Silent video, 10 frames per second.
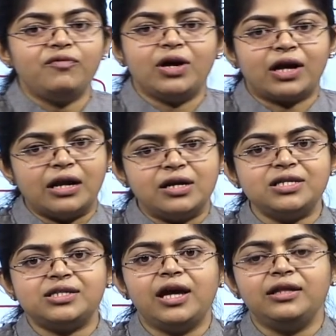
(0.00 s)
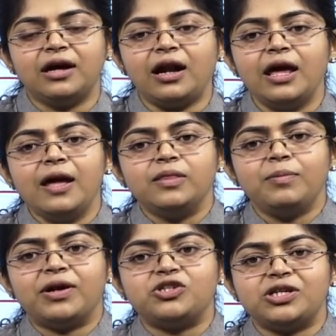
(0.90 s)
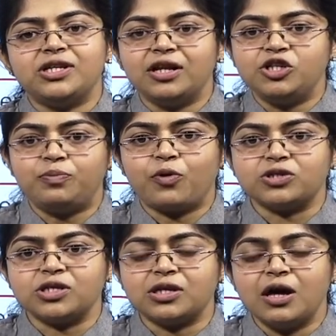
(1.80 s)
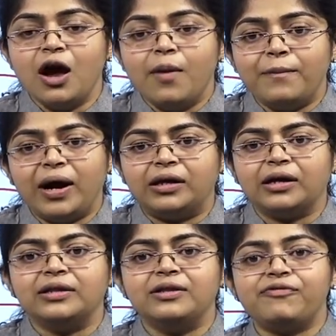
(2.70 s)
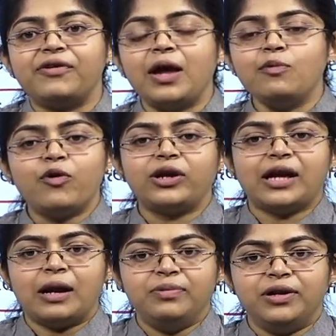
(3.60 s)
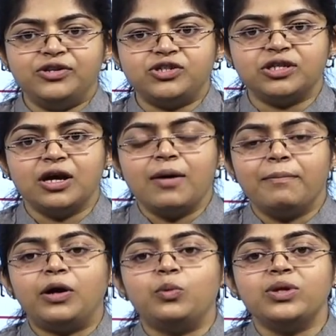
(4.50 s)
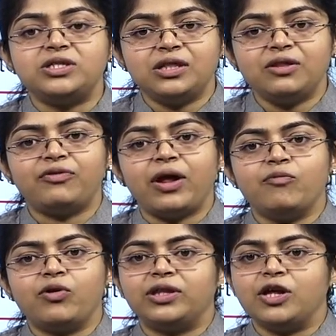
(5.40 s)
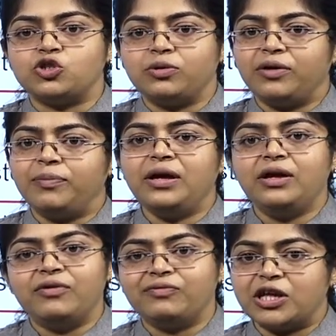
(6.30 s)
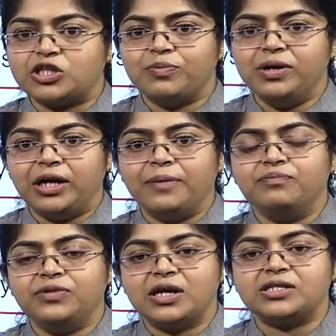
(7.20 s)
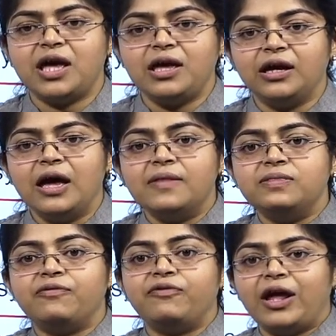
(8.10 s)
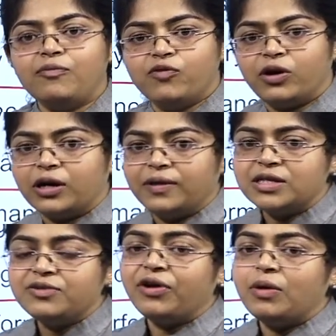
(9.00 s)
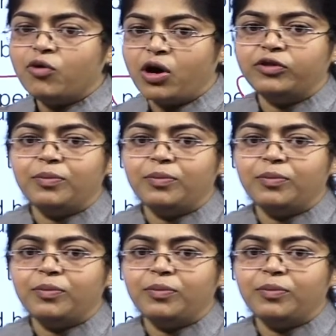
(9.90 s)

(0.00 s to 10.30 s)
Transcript: we are already saying that the budget is a rigid process. But the framework can be rigid, but within the framework, there should be given flexibility. They are saying the framework, that is the framework of the